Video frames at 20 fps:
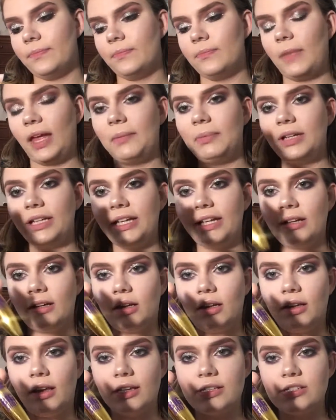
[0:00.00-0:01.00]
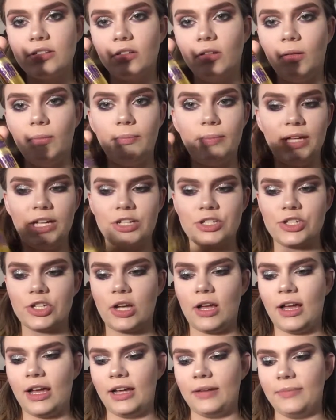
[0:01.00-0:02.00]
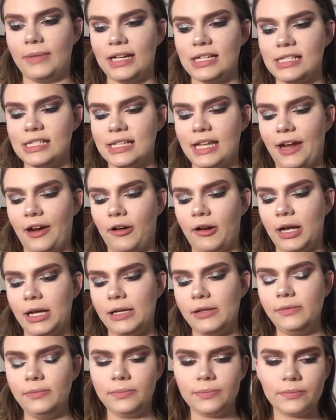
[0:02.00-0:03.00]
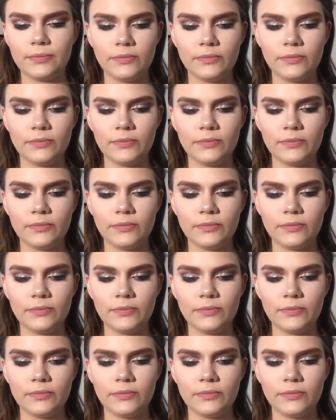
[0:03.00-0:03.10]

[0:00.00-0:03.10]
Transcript: Maybelline Colossal Big Shot mascara,